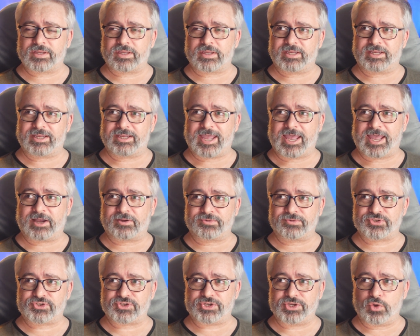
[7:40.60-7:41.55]

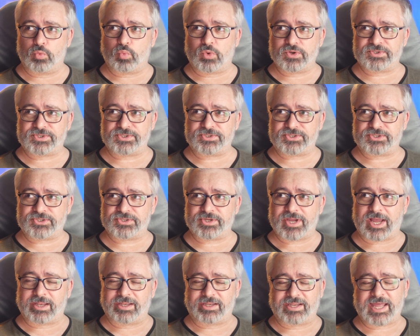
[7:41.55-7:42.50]
how she wasn't
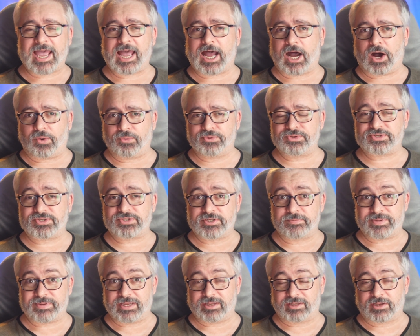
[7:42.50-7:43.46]
allowed
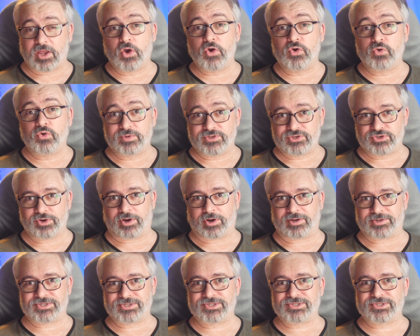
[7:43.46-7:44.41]
to be alone with
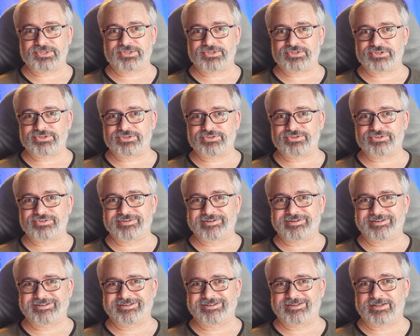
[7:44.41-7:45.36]
Joss.
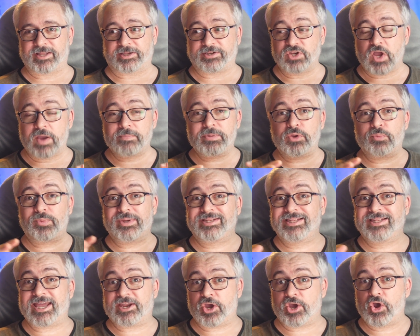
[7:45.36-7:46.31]
Like, nobody
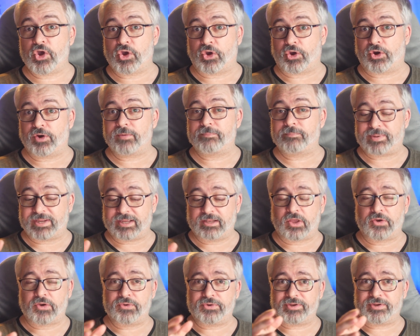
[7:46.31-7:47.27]
would let her be
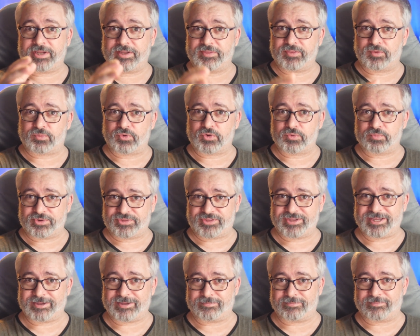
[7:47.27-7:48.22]
alone in the room with
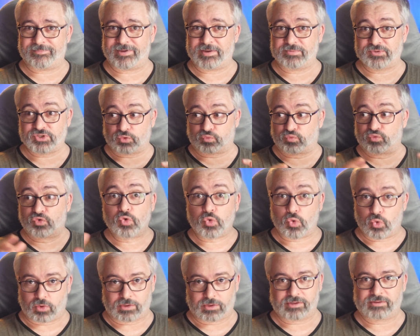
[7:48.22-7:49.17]
him. It was a
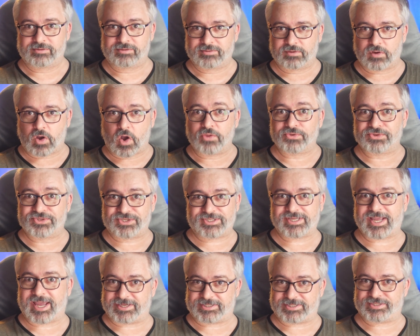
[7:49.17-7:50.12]
rule on
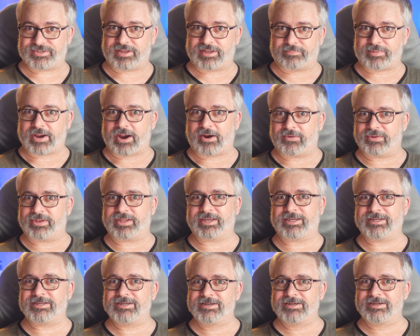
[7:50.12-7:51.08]
set,
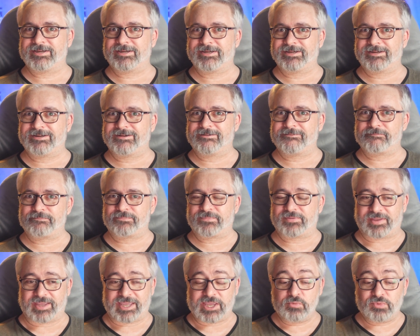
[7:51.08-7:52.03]
apparently.
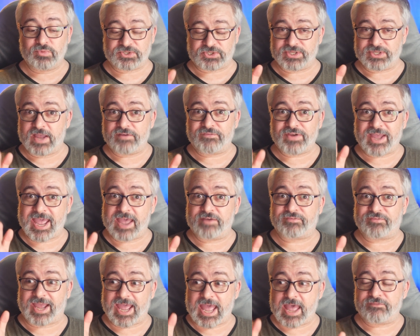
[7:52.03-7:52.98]
He was never,
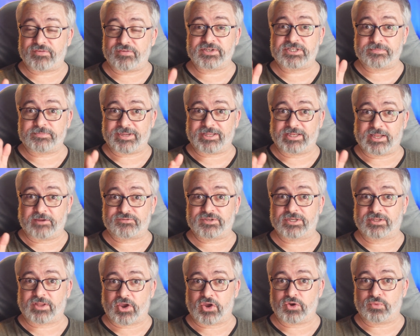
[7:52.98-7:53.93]
ever, ever to be
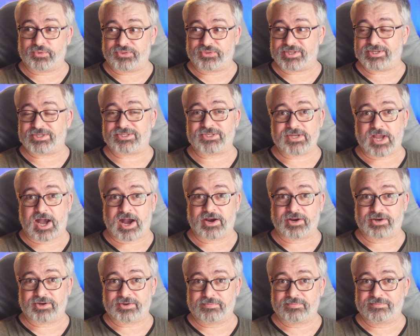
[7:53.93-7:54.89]
left alone with this
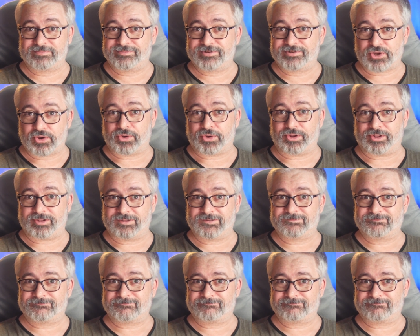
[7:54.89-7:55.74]
young girl.